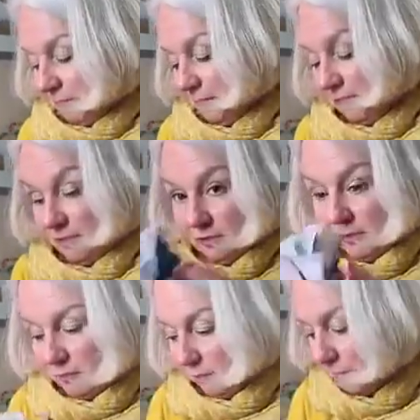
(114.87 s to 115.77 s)
This is
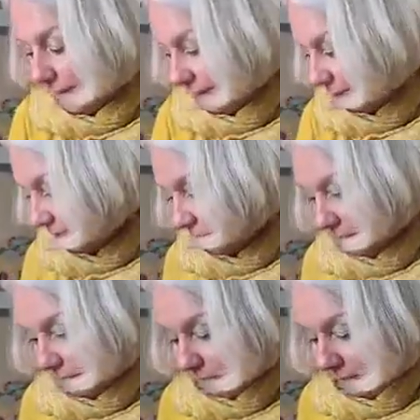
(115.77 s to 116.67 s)
just some of my hand
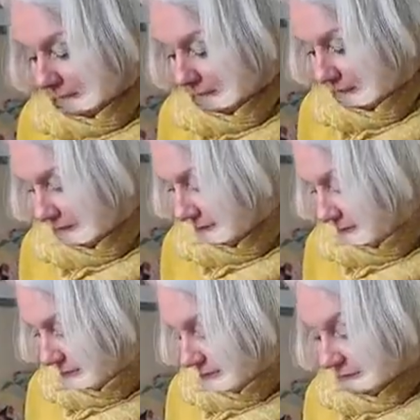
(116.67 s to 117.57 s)
sewing.
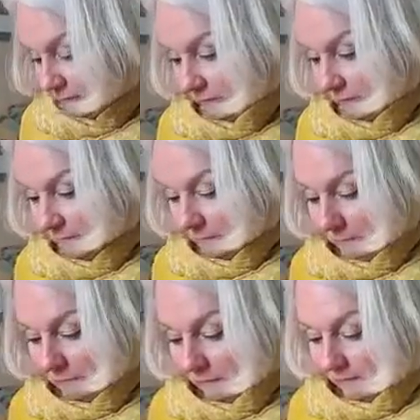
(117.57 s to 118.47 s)
Some of my
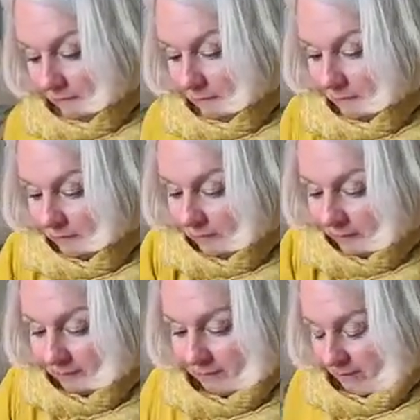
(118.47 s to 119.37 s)
blocks I've been doing.